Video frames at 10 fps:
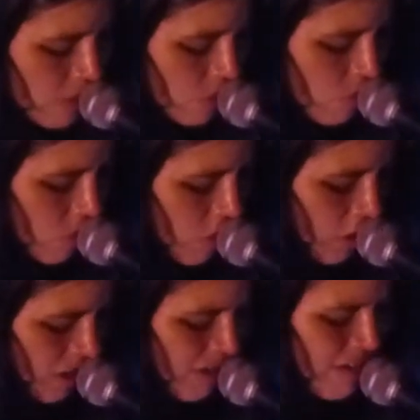you will
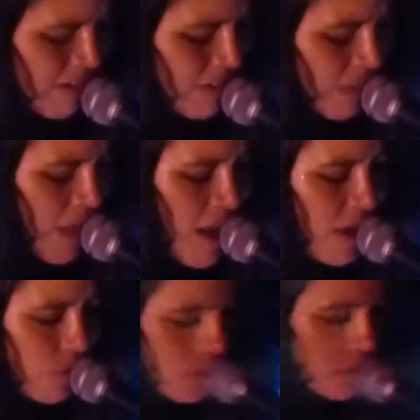call
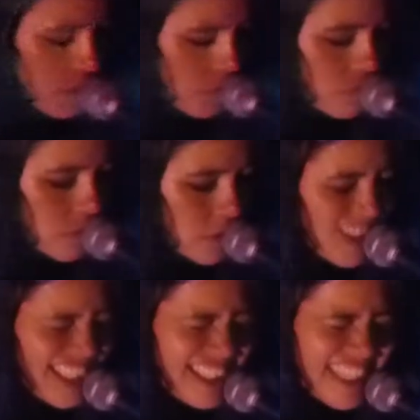when you
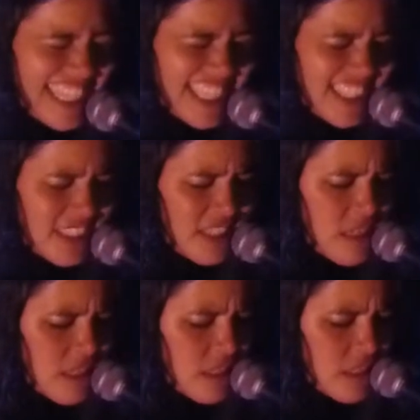know I
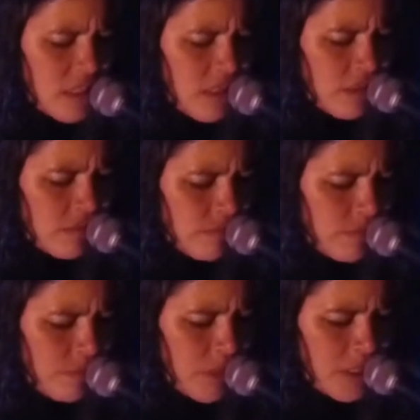need
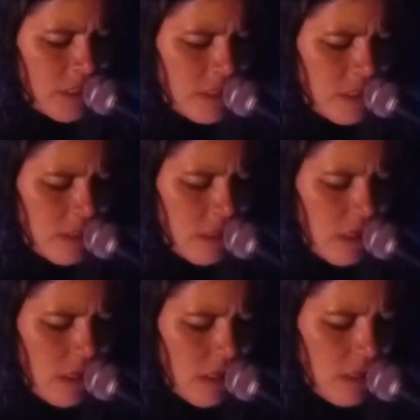some peace
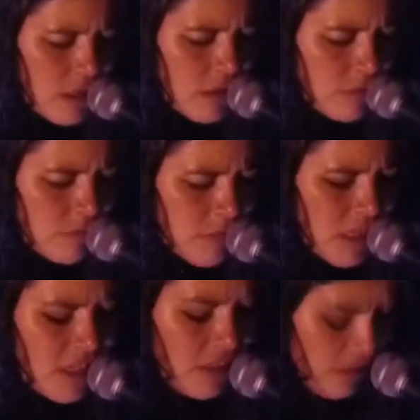of
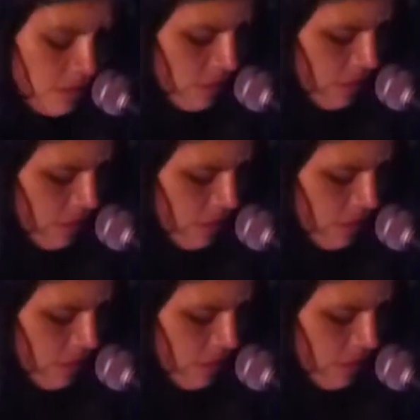mind.